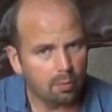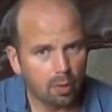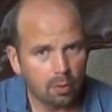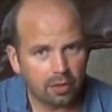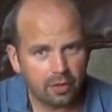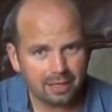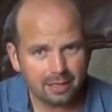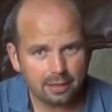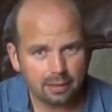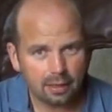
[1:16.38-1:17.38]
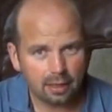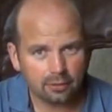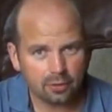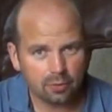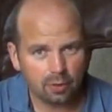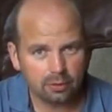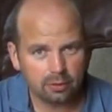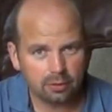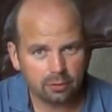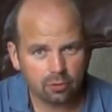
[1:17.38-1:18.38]
But with this, I just
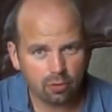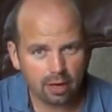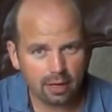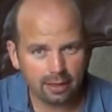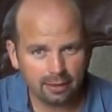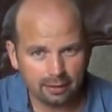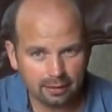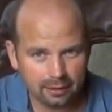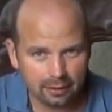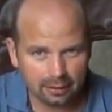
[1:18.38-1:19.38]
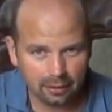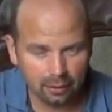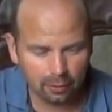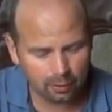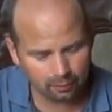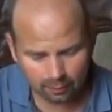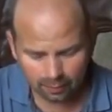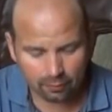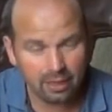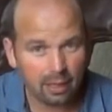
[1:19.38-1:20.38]
want to try and
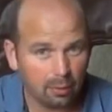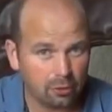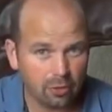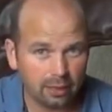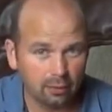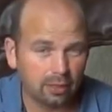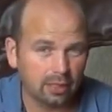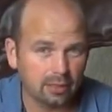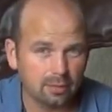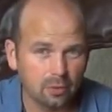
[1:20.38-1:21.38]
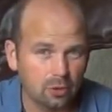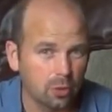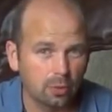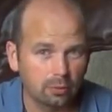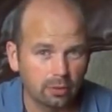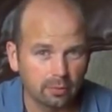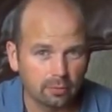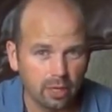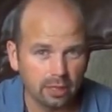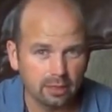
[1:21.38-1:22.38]
locate some jewellery,
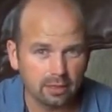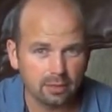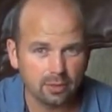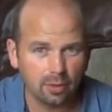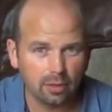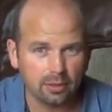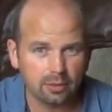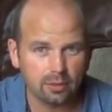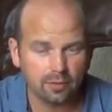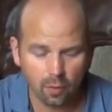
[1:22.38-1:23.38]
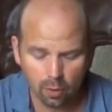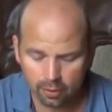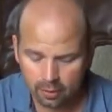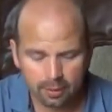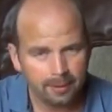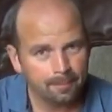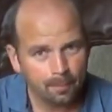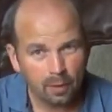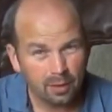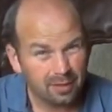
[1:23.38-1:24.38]
rings and so on and such forth.
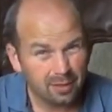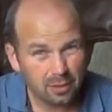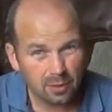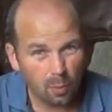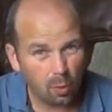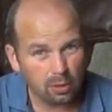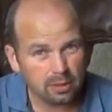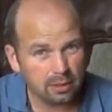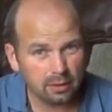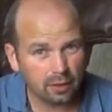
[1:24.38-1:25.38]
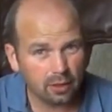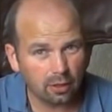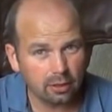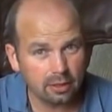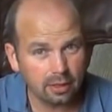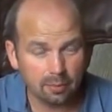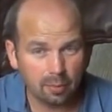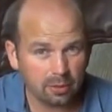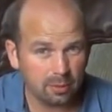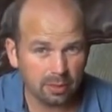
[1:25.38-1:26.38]
Small silver coins and
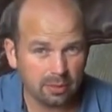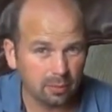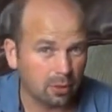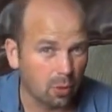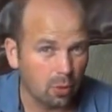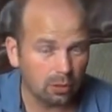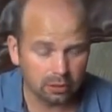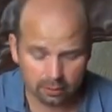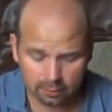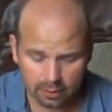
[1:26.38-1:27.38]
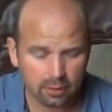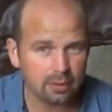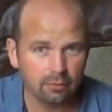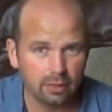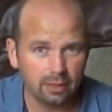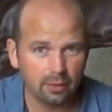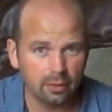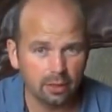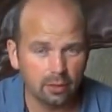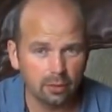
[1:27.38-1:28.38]
possibly some gold, because really the
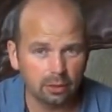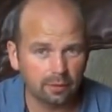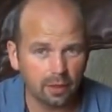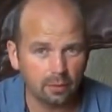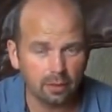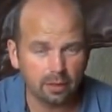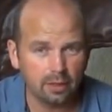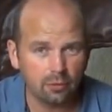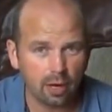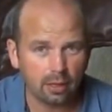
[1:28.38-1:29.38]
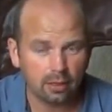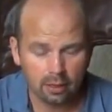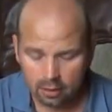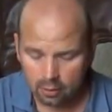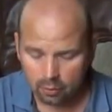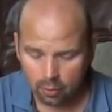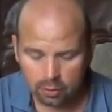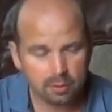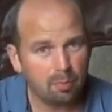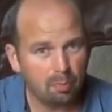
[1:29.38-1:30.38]
only gold I found with the E-Track
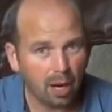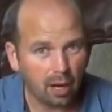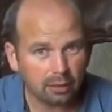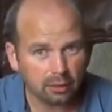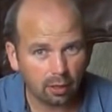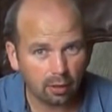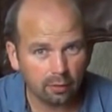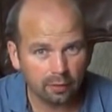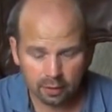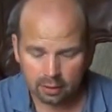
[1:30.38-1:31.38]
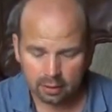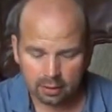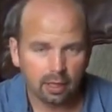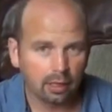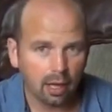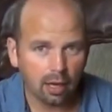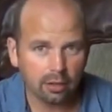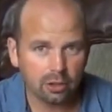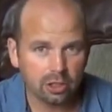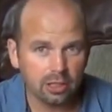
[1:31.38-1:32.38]
was part of a
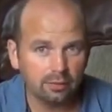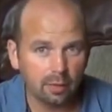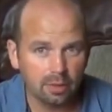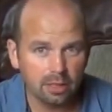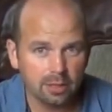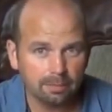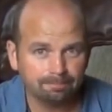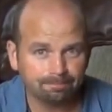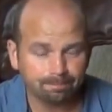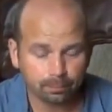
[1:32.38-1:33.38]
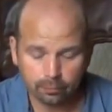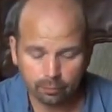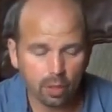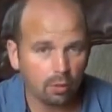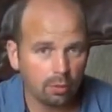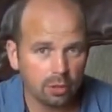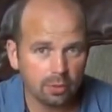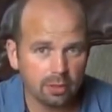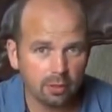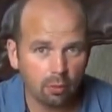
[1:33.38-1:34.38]
large silver piece, which
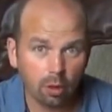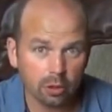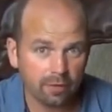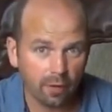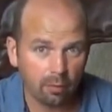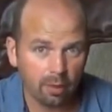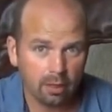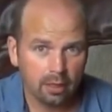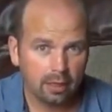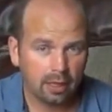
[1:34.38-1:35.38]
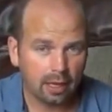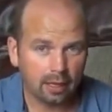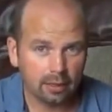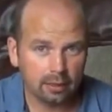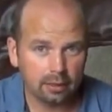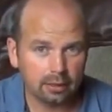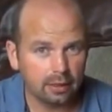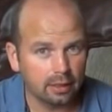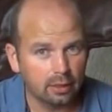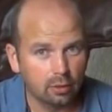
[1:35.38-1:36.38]
was a watch fob, and
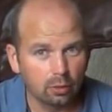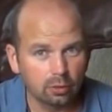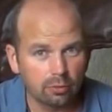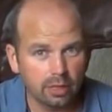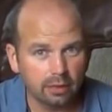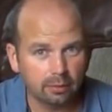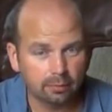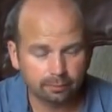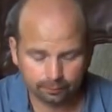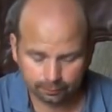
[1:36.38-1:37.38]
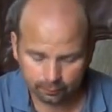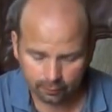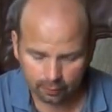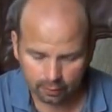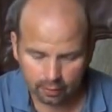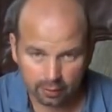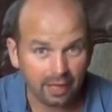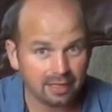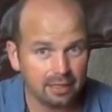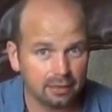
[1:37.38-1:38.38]
a gold ring.
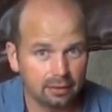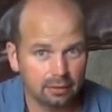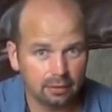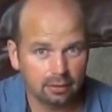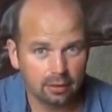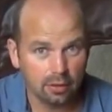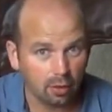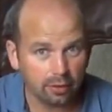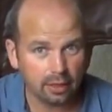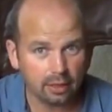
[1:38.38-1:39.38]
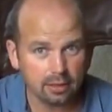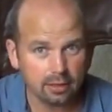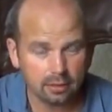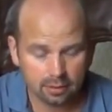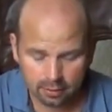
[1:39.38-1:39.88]
That's it, nothing else.